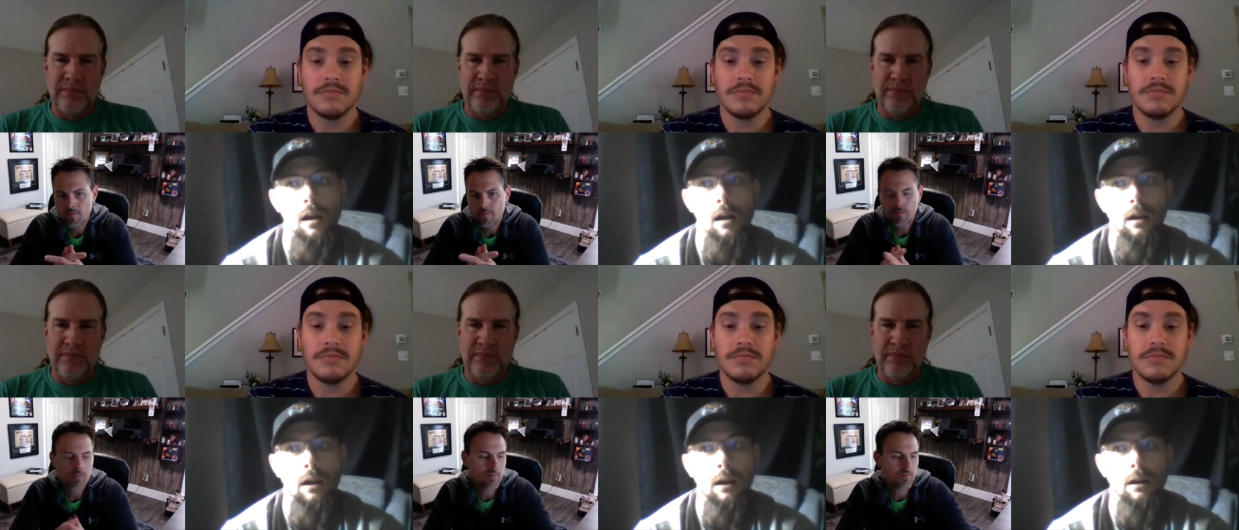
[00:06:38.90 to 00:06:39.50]

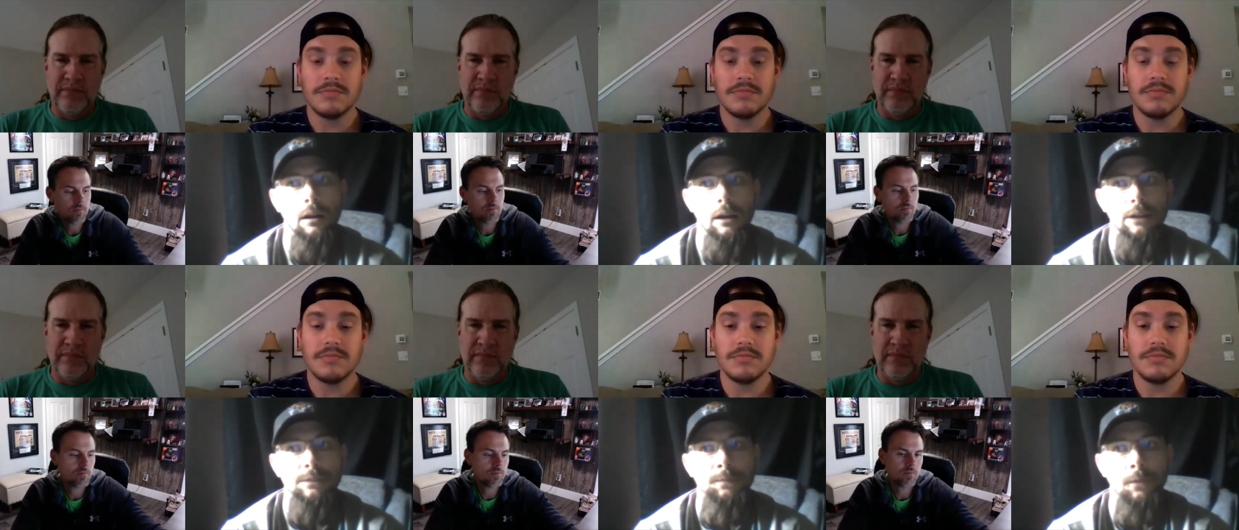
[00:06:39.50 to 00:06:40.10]
Speaker 1: Uh, as
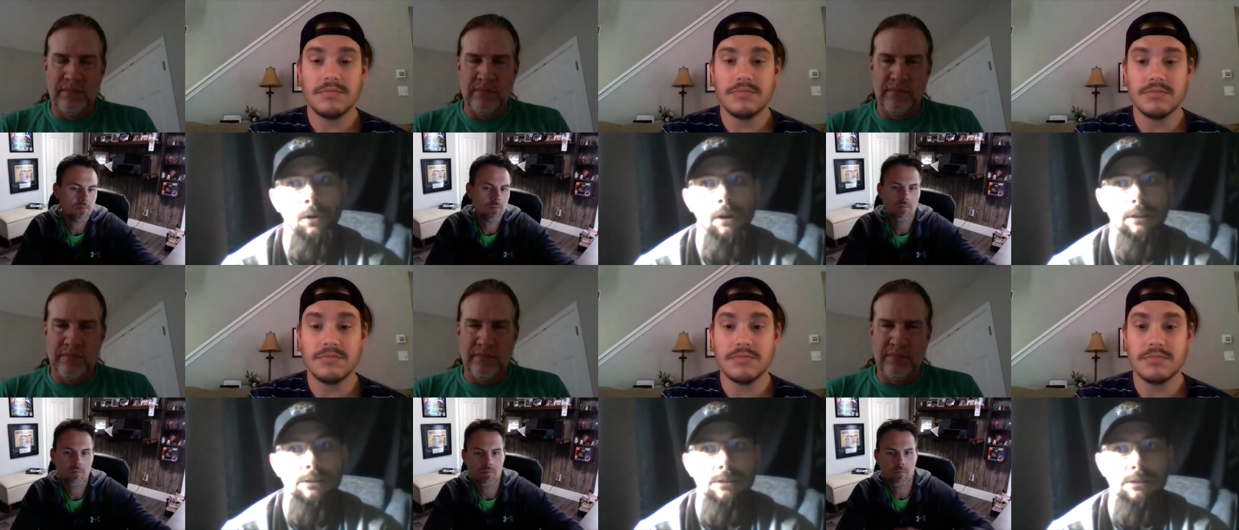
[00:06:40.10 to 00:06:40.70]
far
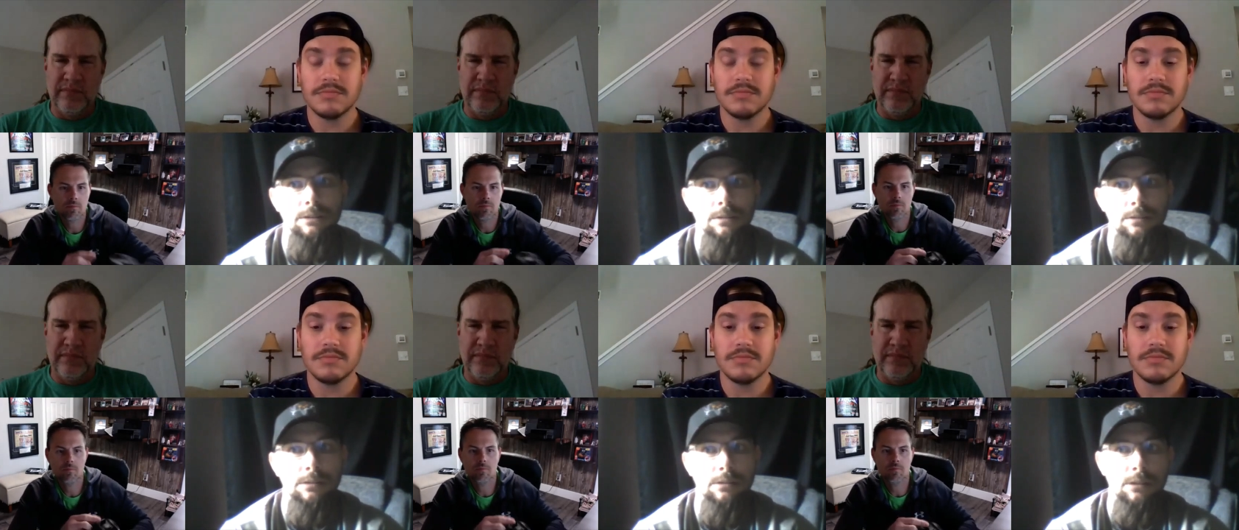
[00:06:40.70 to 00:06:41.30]
as
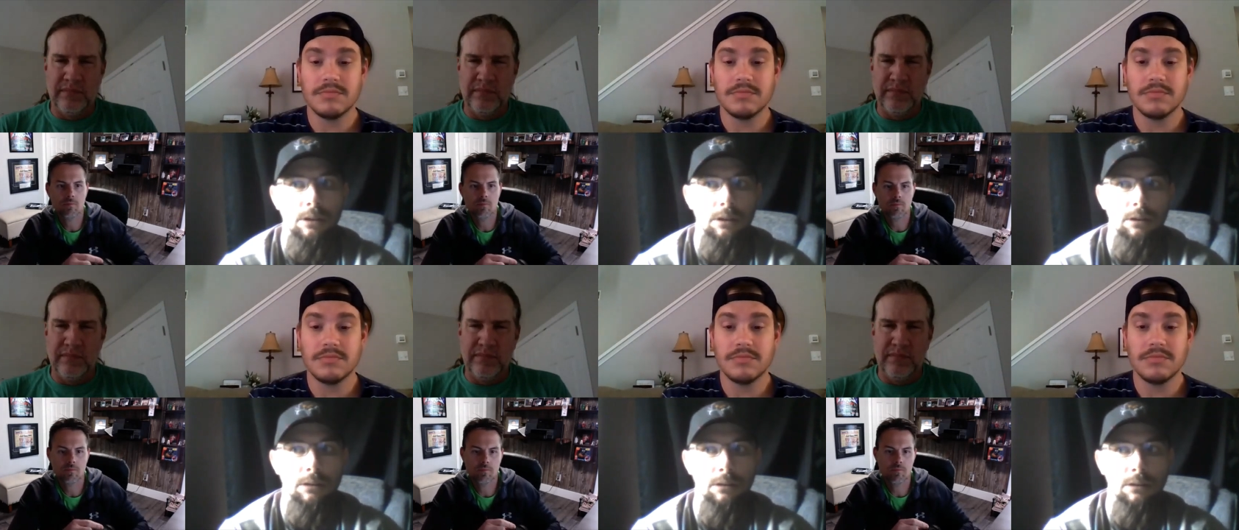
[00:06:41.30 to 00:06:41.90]
the
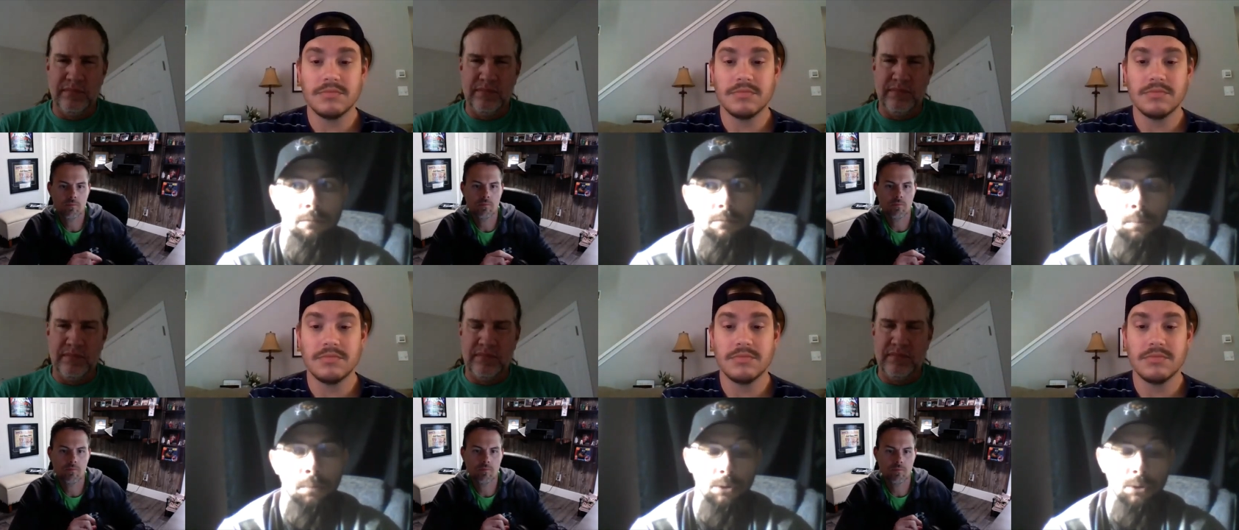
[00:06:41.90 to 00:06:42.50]

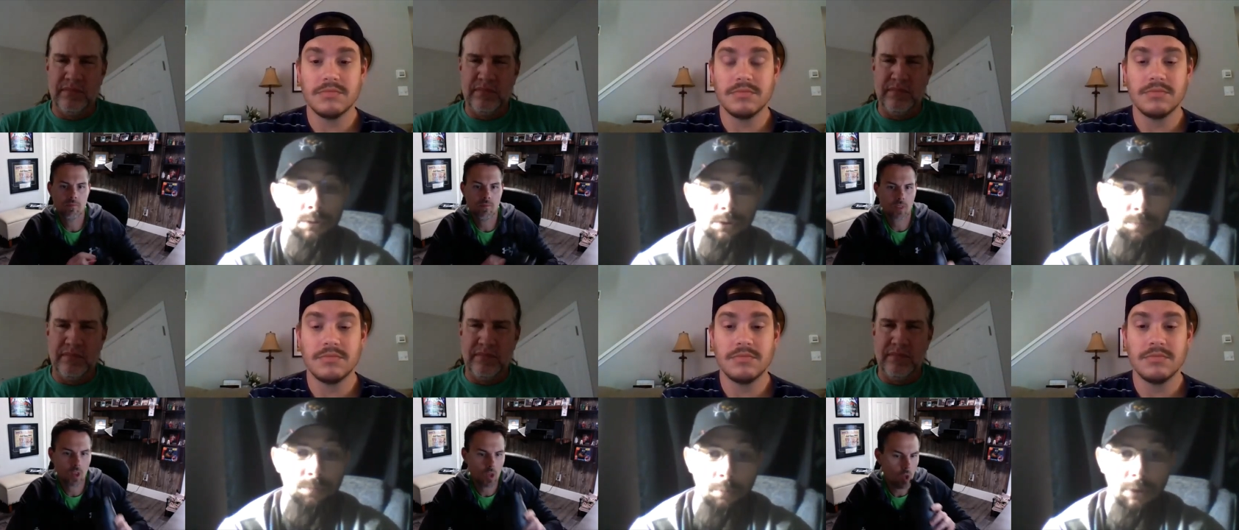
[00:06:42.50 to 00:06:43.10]
producers
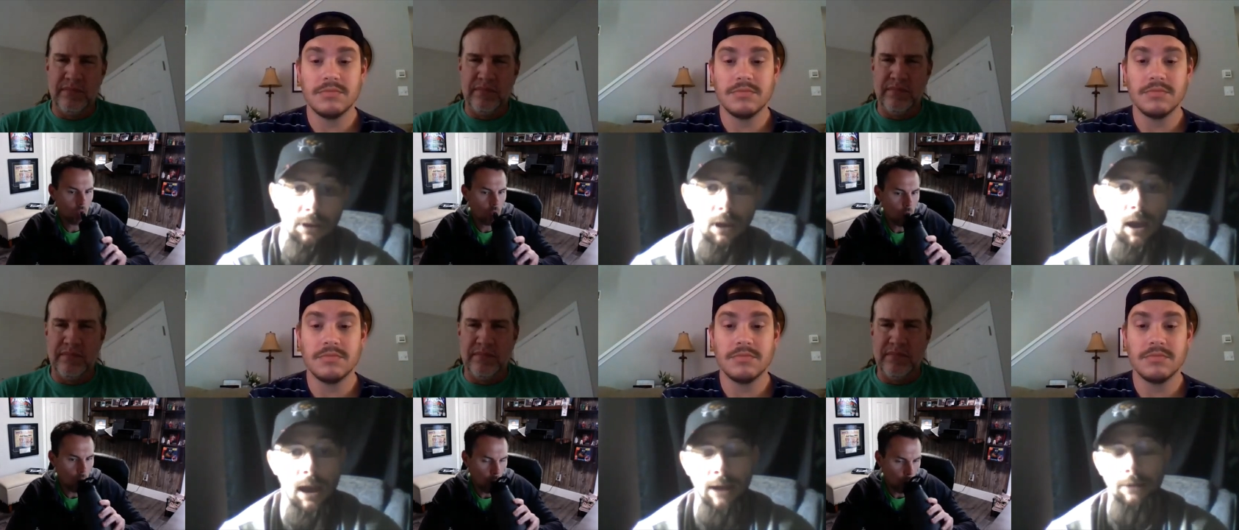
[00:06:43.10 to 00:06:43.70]
filming,
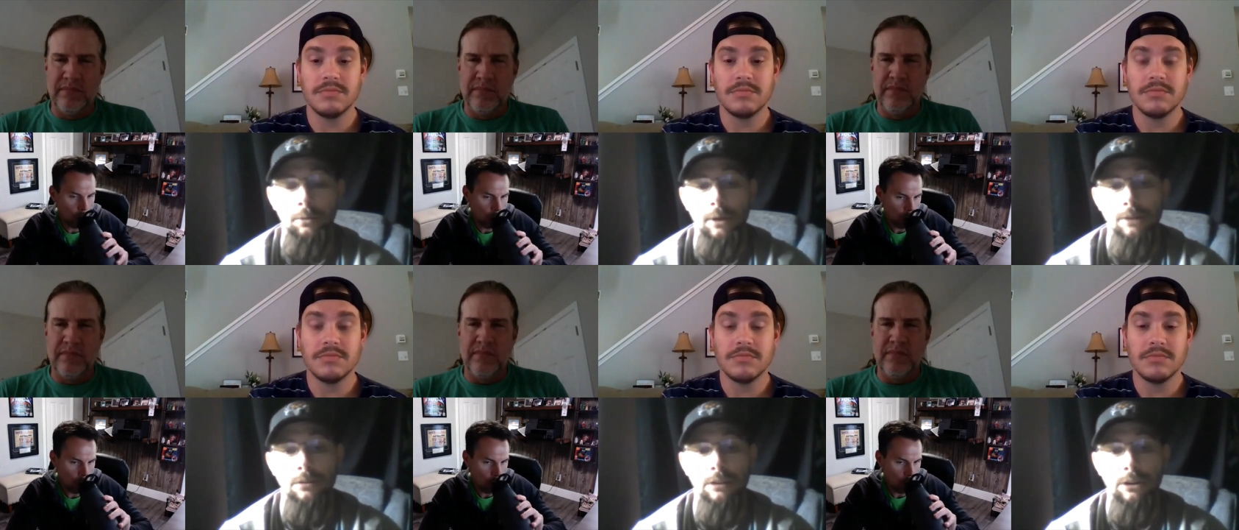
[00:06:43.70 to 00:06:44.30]
I don't
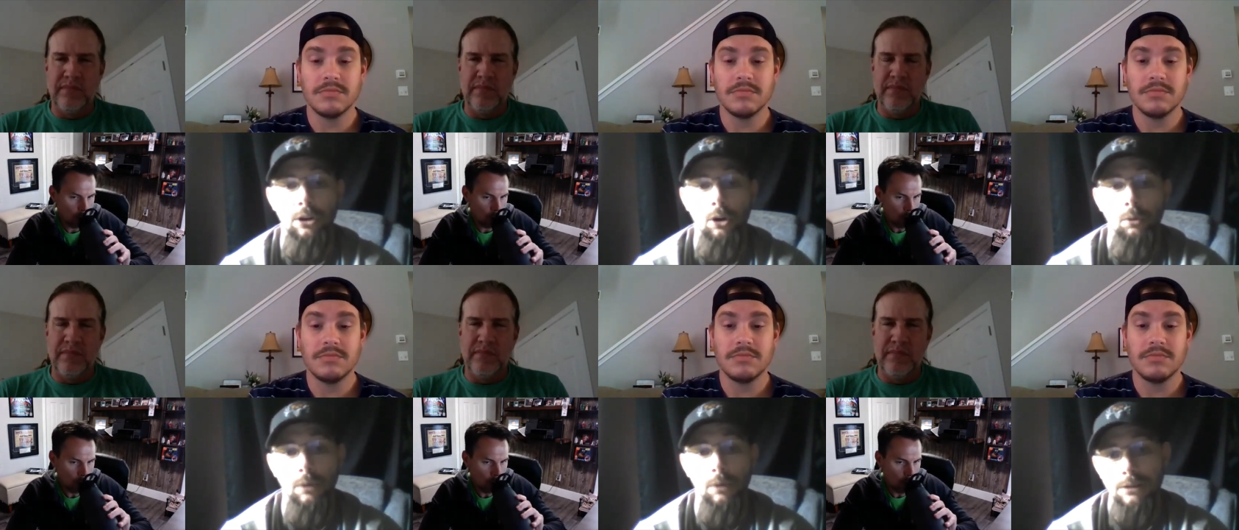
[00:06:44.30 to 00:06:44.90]
actually know
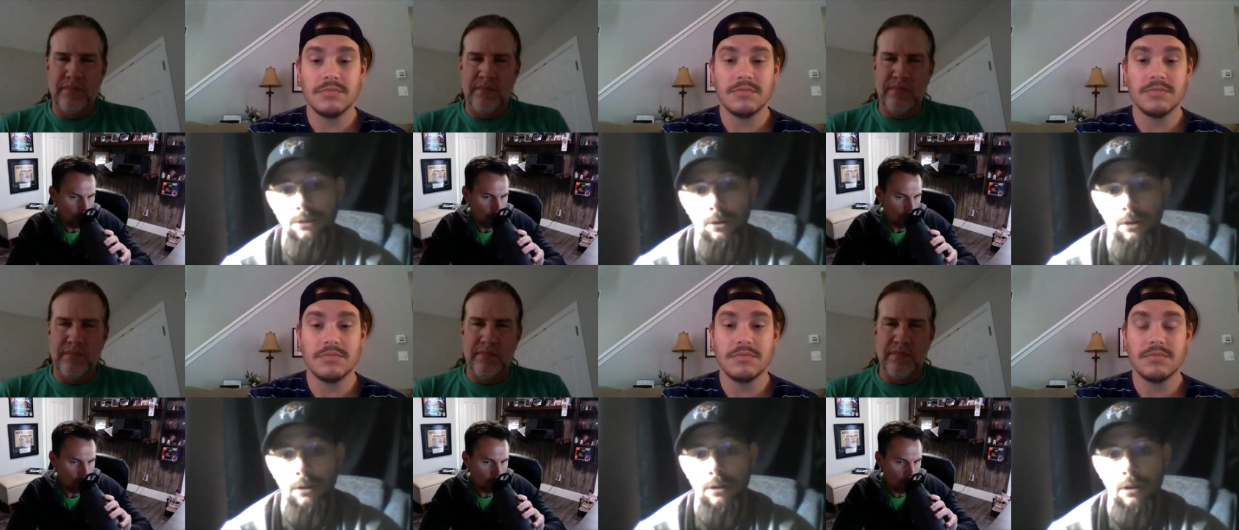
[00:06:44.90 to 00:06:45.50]
when it started.